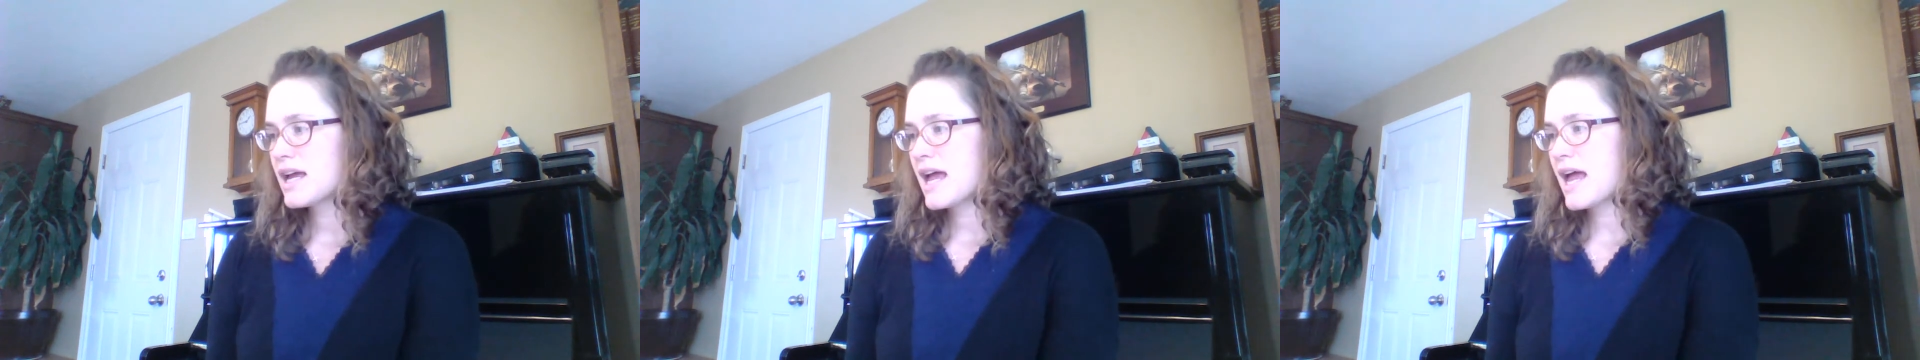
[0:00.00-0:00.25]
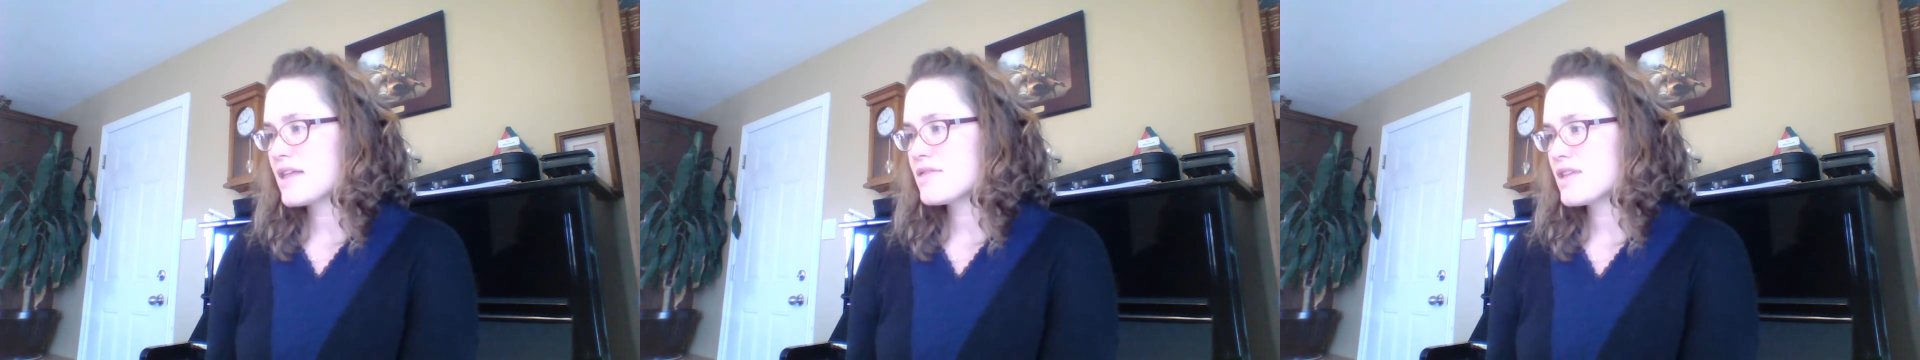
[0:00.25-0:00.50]

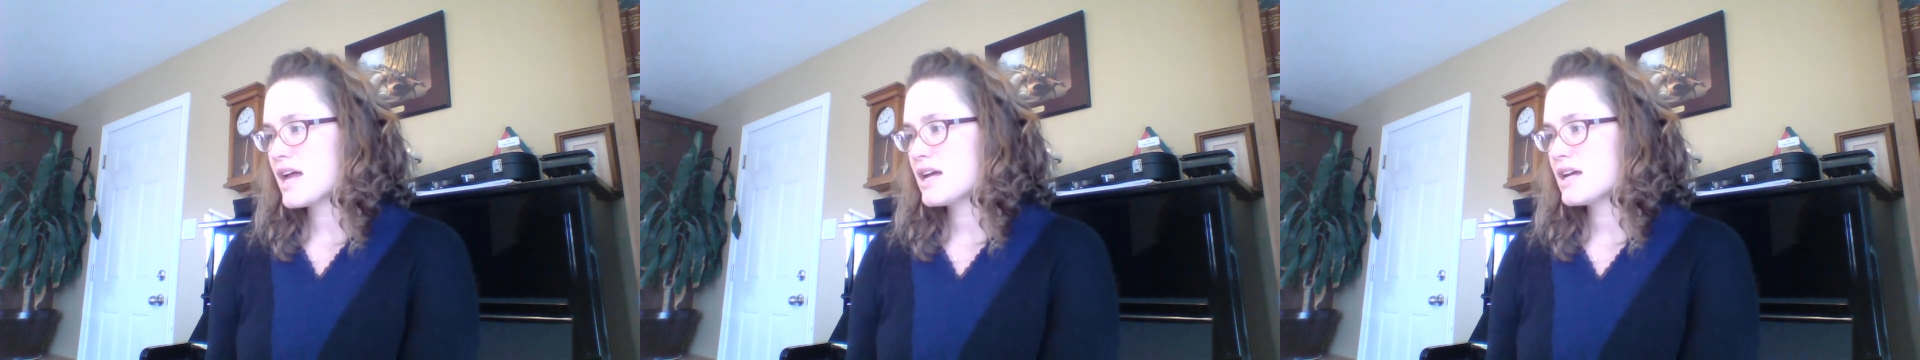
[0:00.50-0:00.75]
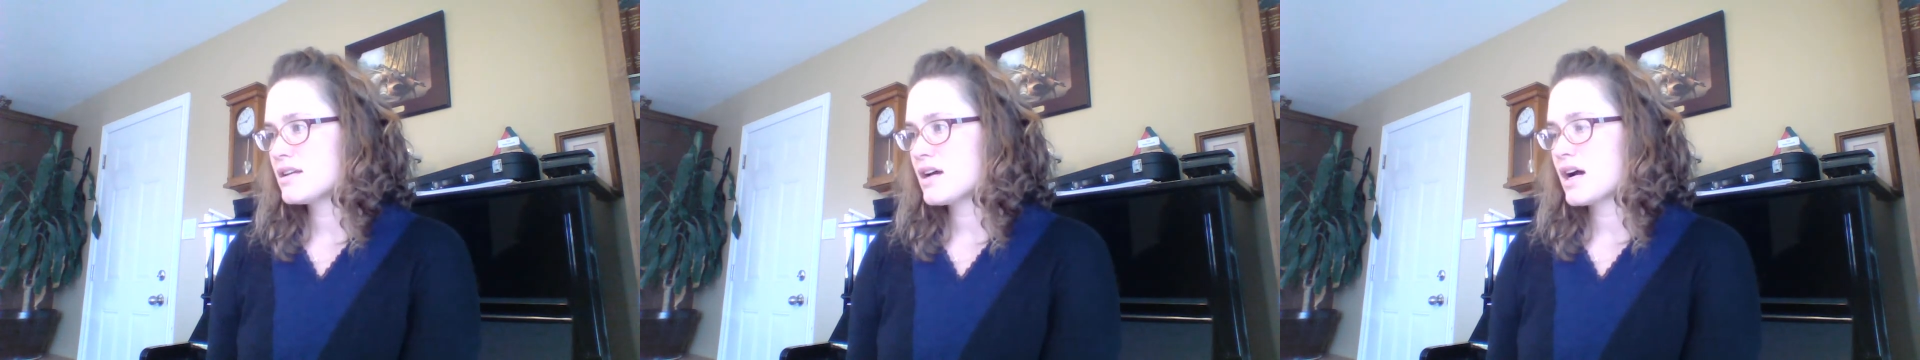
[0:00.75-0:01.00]
and
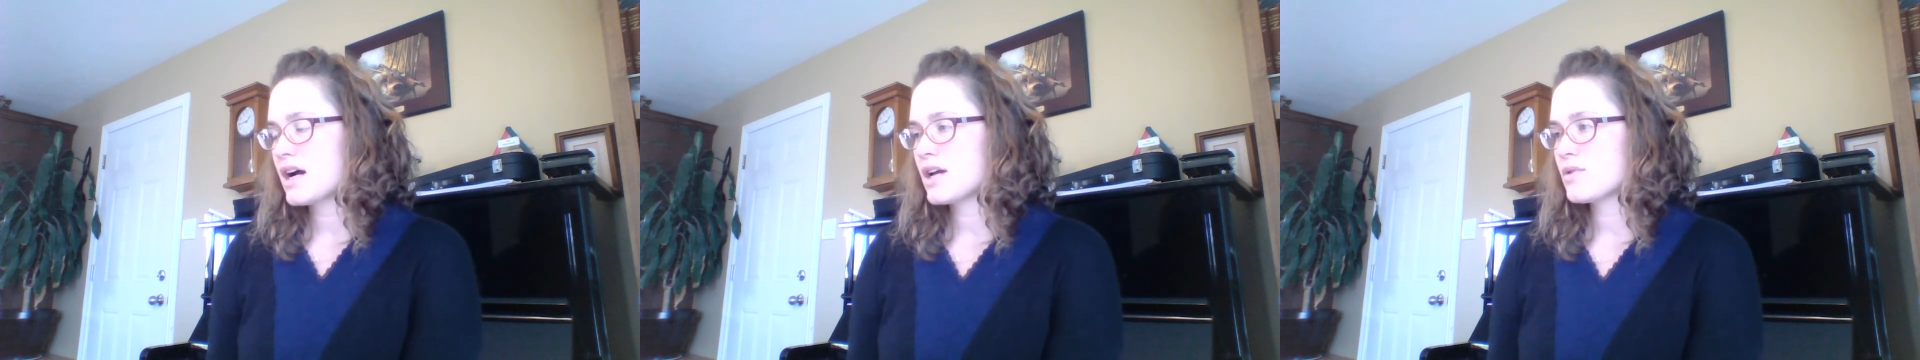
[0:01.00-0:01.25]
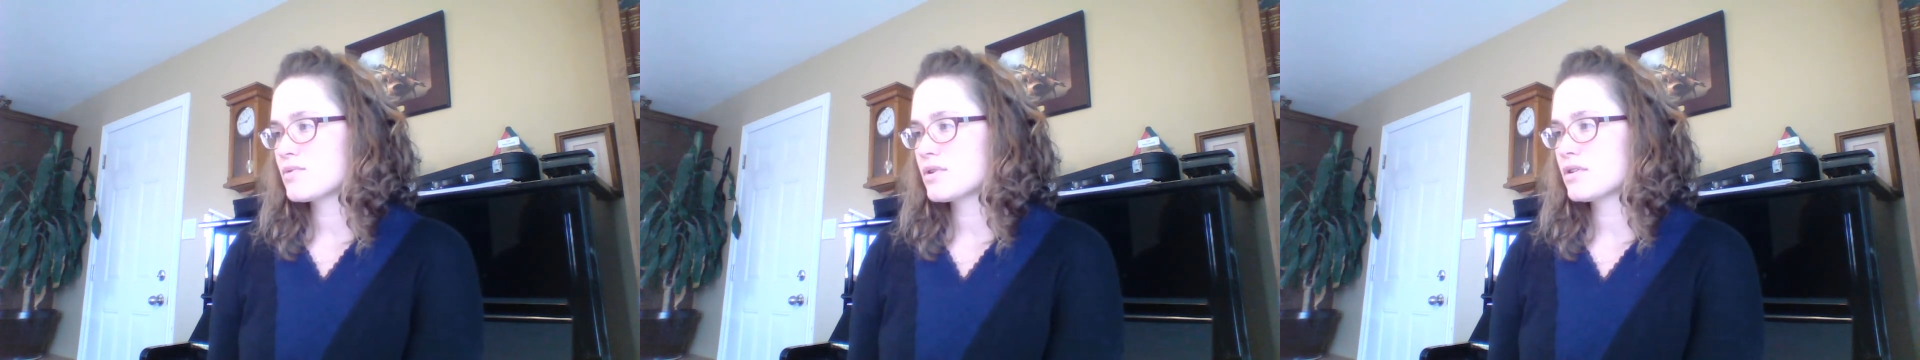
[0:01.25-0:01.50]
then
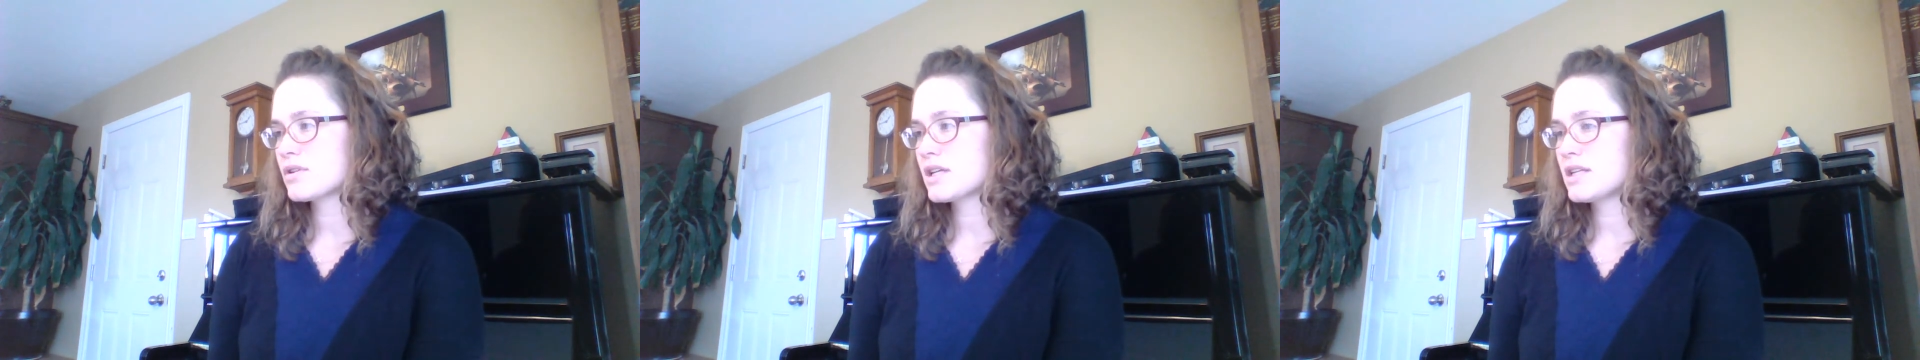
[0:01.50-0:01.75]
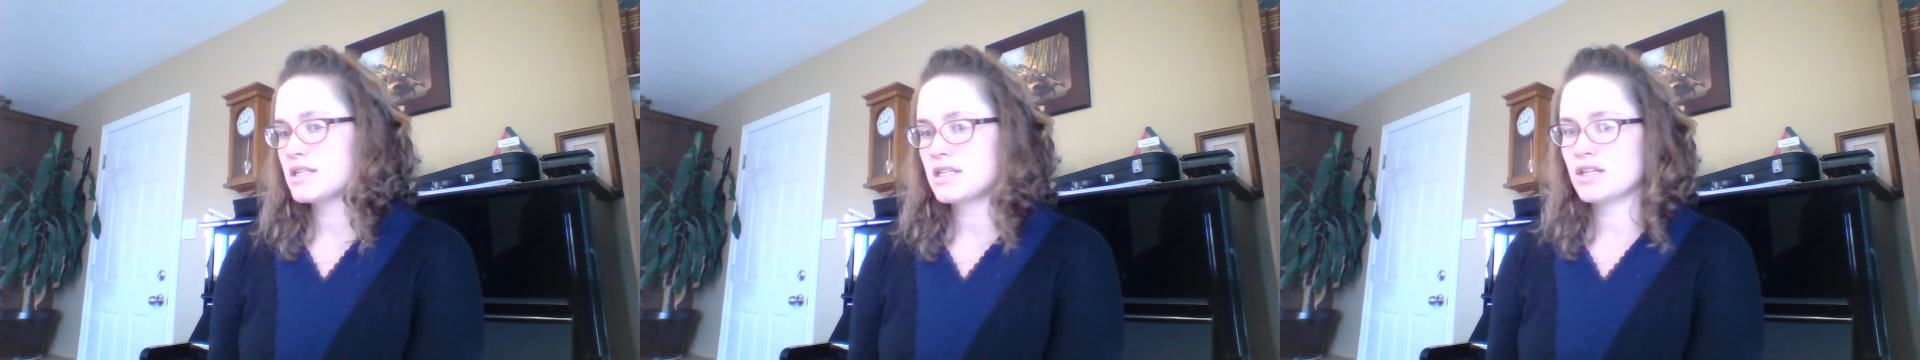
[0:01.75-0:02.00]
I will
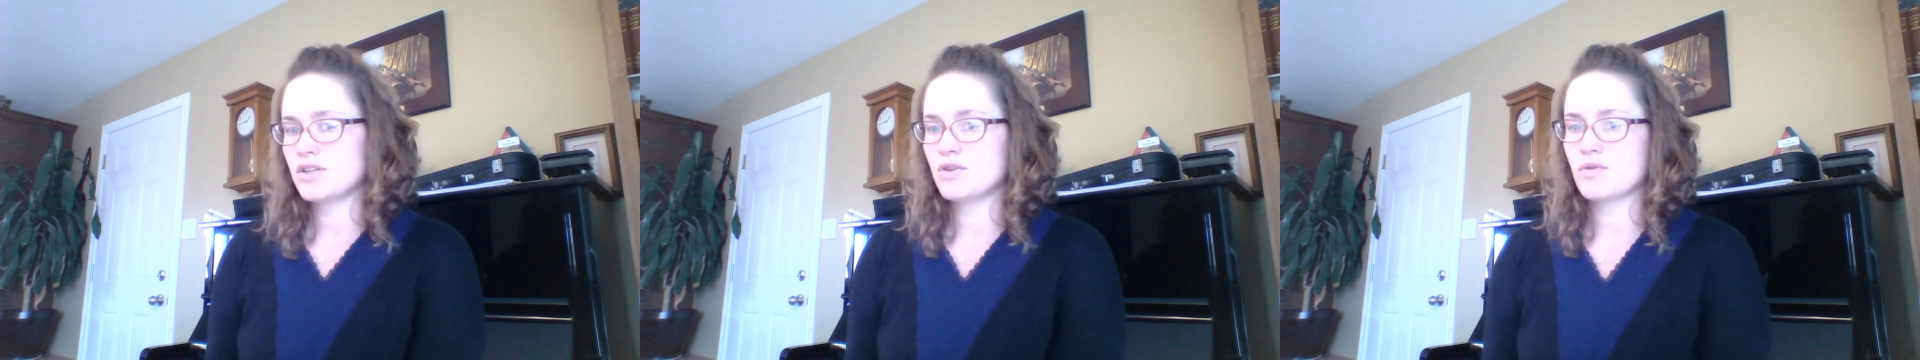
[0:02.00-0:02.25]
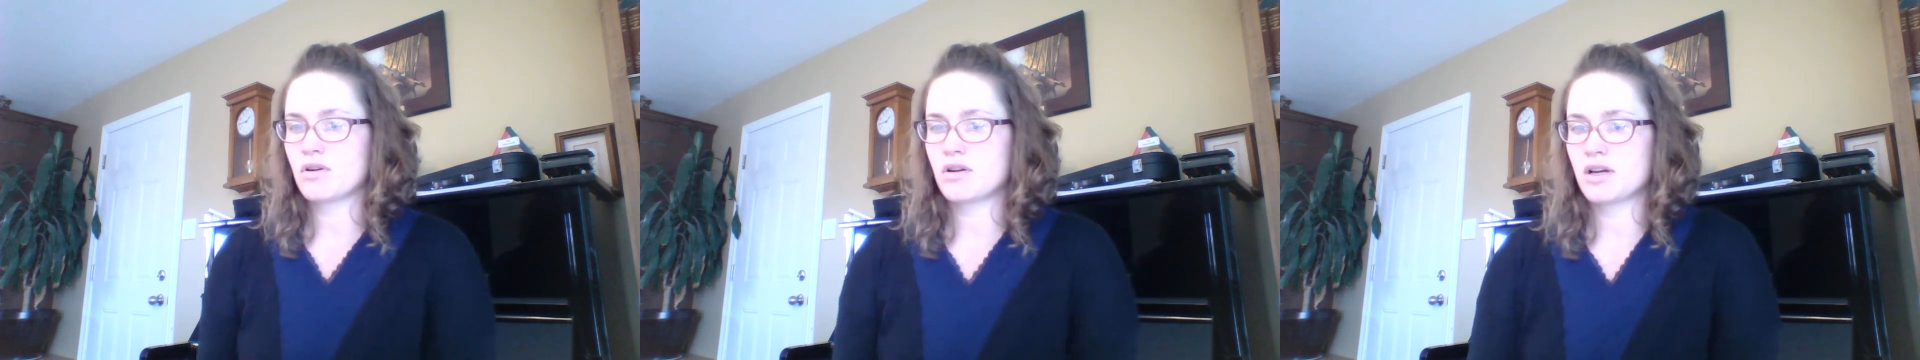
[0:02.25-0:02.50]

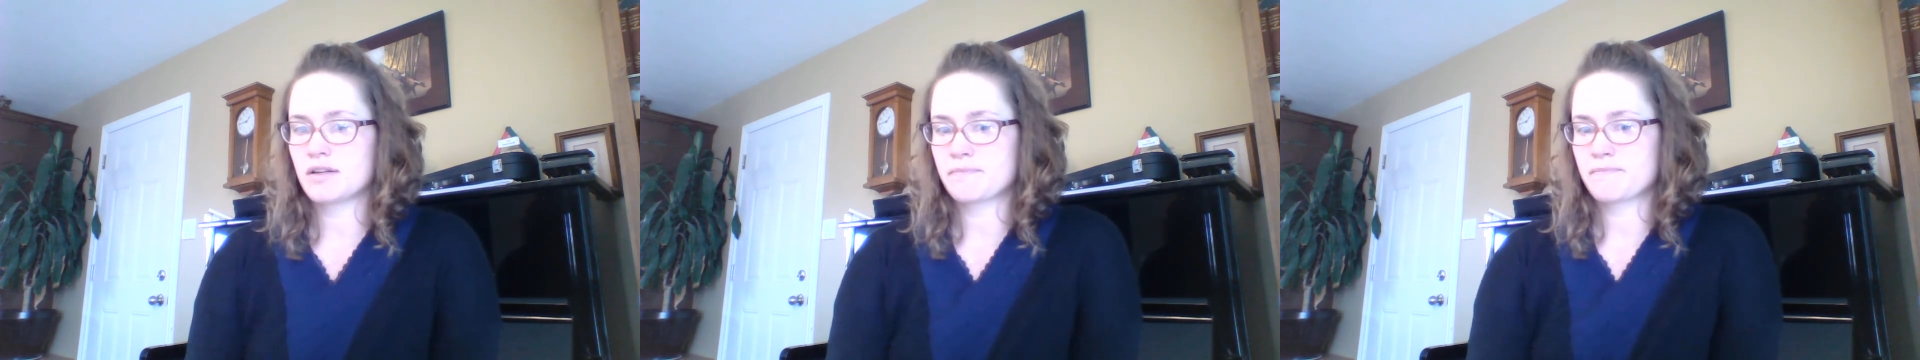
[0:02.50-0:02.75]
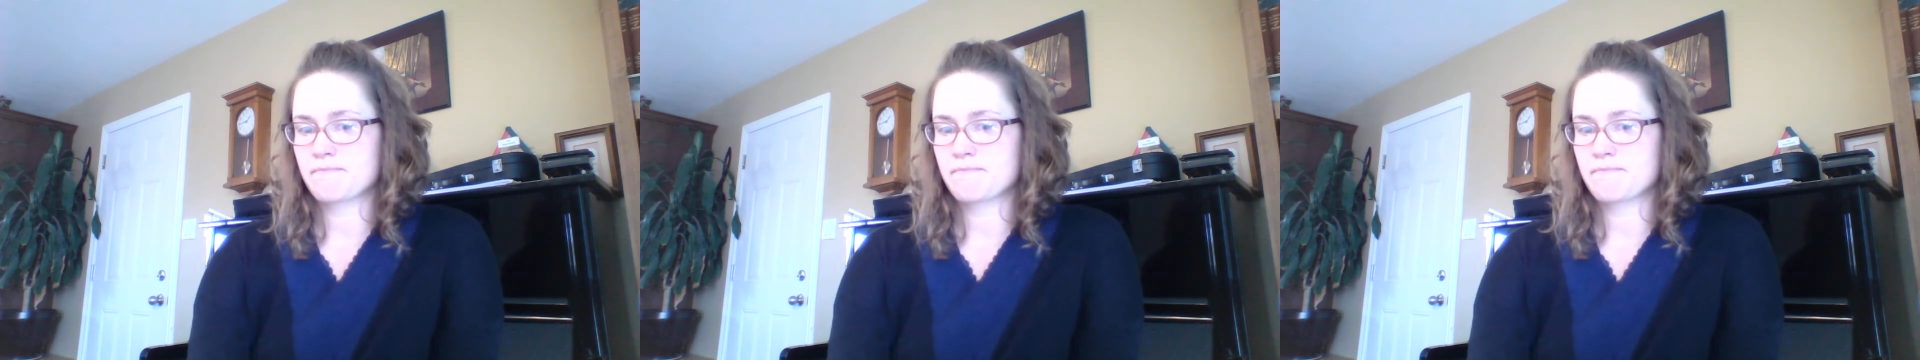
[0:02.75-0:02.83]
continue on.